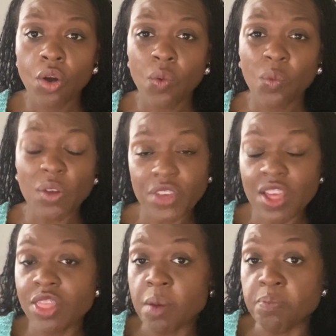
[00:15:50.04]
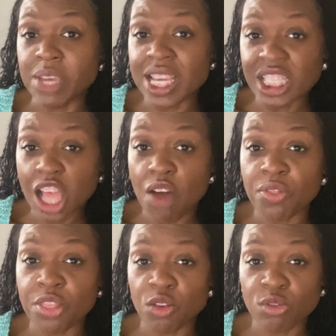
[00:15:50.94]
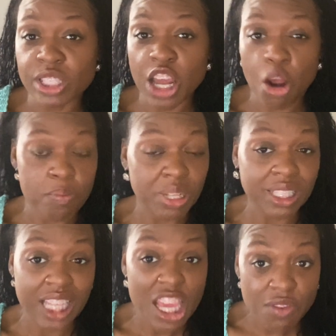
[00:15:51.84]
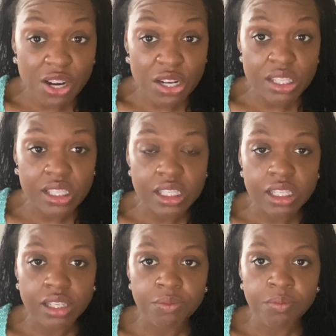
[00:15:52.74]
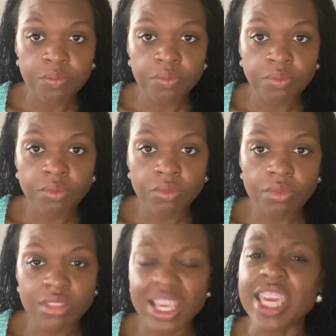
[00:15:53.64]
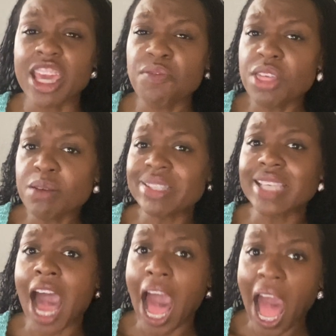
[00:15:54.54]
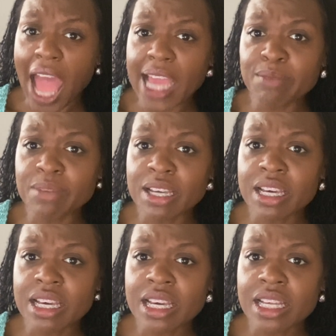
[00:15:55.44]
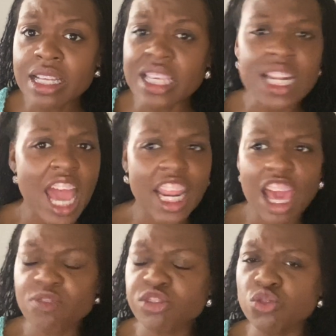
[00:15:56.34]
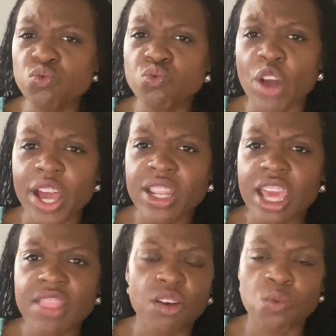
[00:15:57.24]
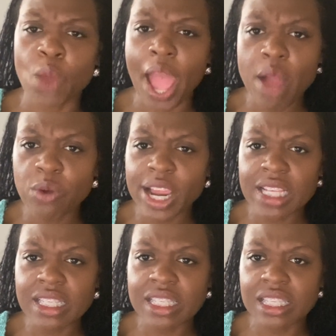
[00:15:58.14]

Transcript: within the means of those that are believers, to give them time to not have to run in the rat race,